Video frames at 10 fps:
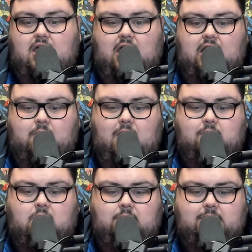and a
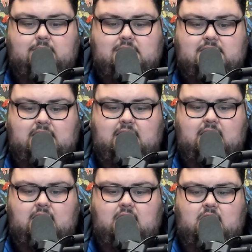one where we will
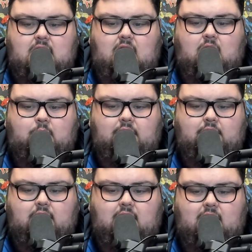see
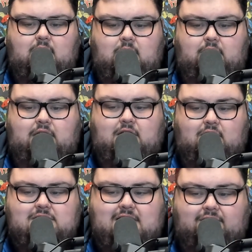where he goes